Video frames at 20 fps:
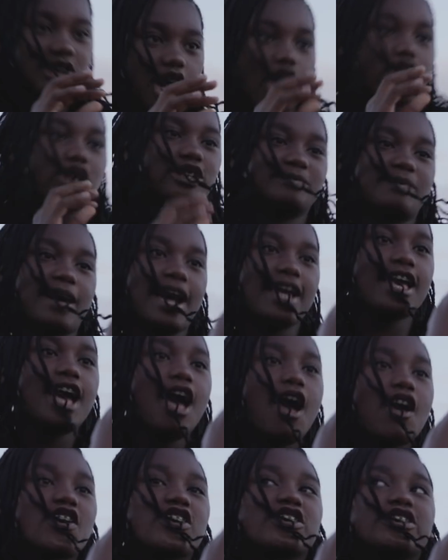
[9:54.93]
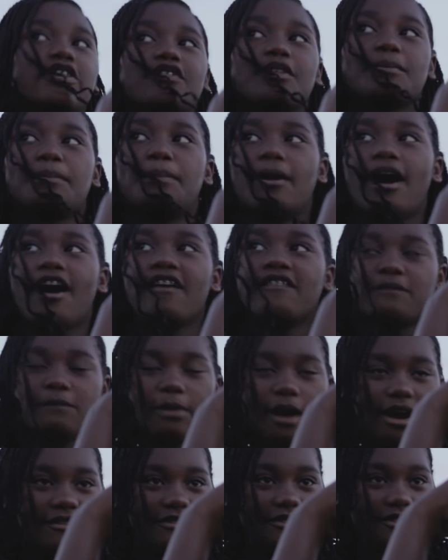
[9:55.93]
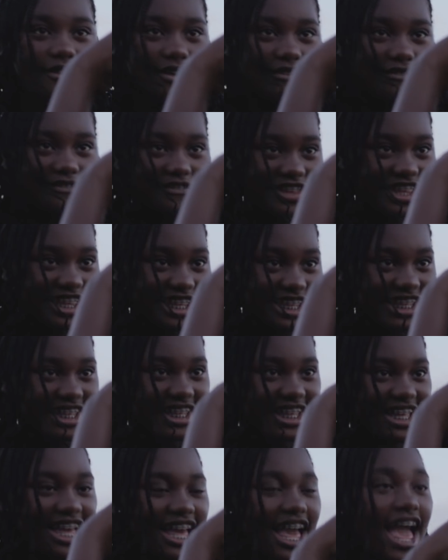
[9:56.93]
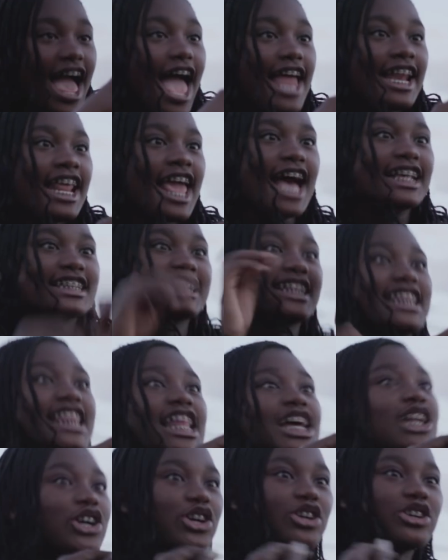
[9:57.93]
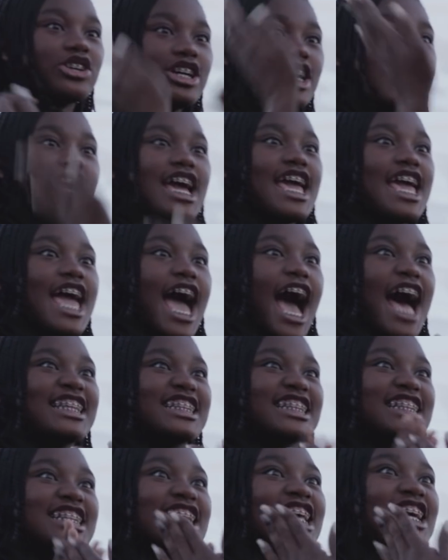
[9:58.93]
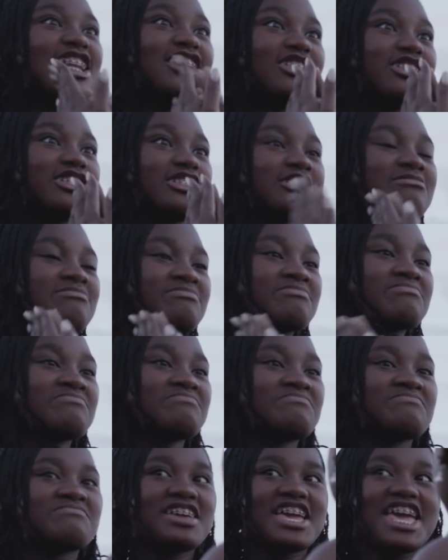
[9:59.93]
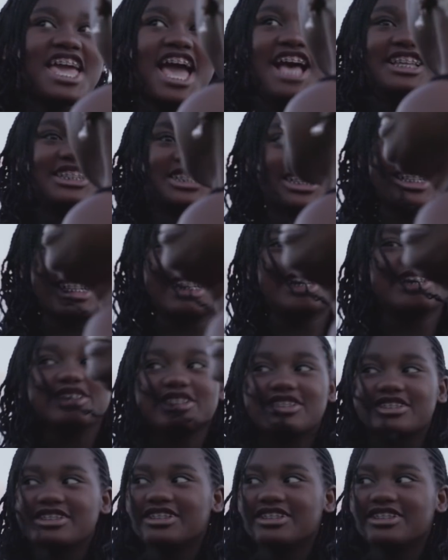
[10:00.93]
Oh, it feels good. It feels good. I feel like I'm coming back home because I still have my place here. My family still